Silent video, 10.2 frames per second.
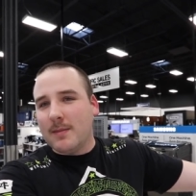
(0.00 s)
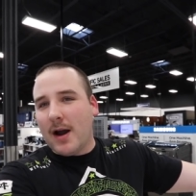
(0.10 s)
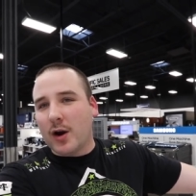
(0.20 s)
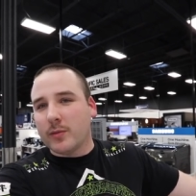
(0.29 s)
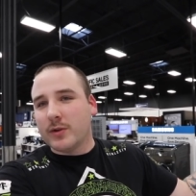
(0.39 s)
My
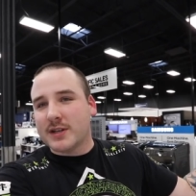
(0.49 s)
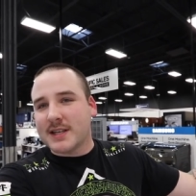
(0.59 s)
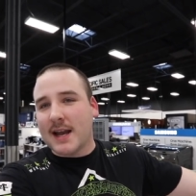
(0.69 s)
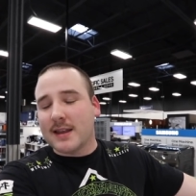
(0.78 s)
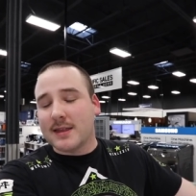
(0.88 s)
arm
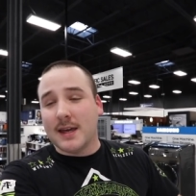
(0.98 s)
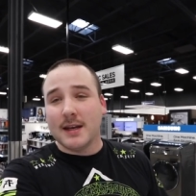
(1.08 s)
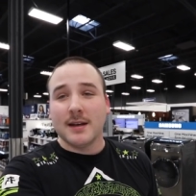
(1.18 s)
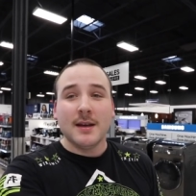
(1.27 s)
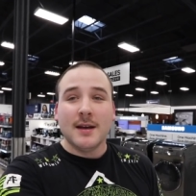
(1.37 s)
looks kind of
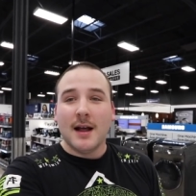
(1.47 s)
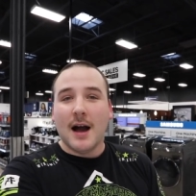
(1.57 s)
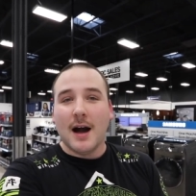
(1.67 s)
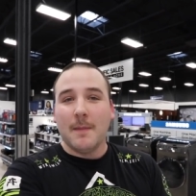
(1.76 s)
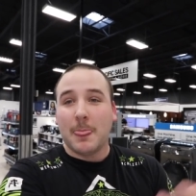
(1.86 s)
thin,
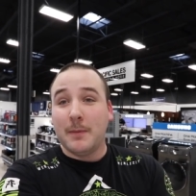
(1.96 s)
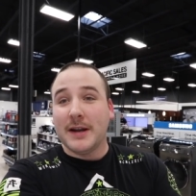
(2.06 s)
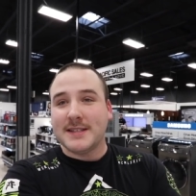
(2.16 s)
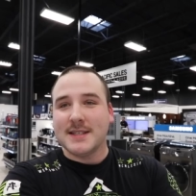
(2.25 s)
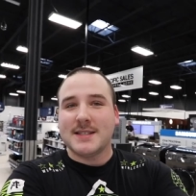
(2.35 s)
um,
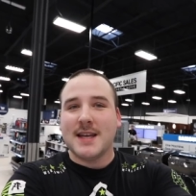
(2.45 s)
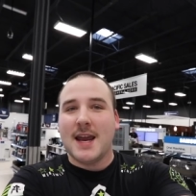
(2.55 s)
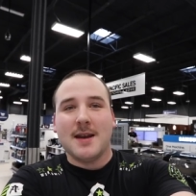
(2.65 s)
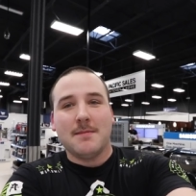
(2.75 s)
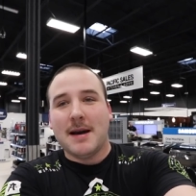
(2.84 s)
but it's
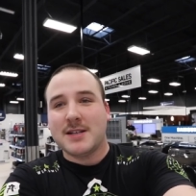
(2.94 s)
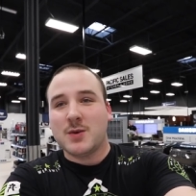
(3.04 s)
insane. My